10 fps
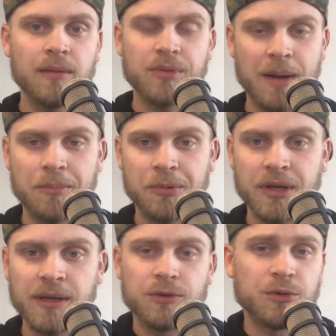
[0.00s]

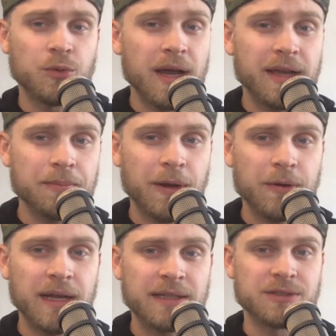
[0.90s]
property. Do I compare
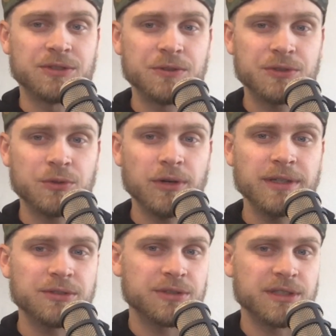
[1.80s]
that to 2
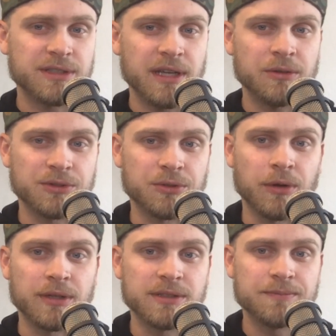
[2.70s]
stories or just single
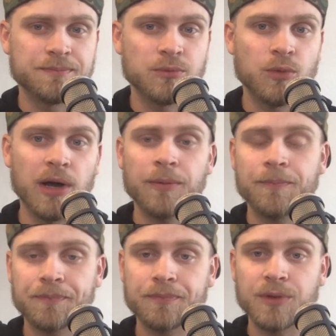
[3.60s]
stories?
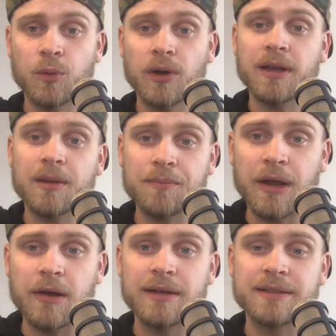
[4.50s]
Well, you want to
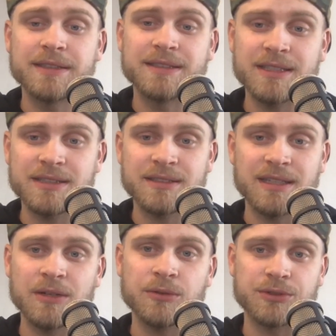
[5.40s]
compare it to just
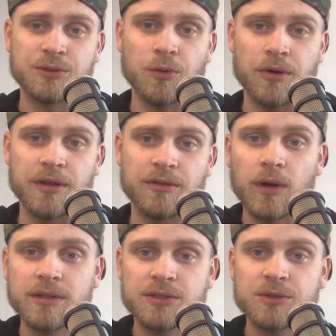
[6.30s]
single stories.
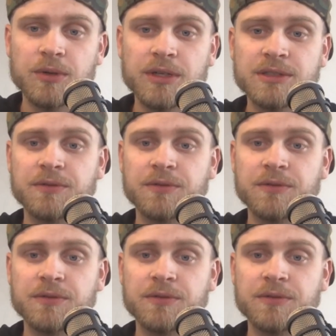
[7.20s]
1 stories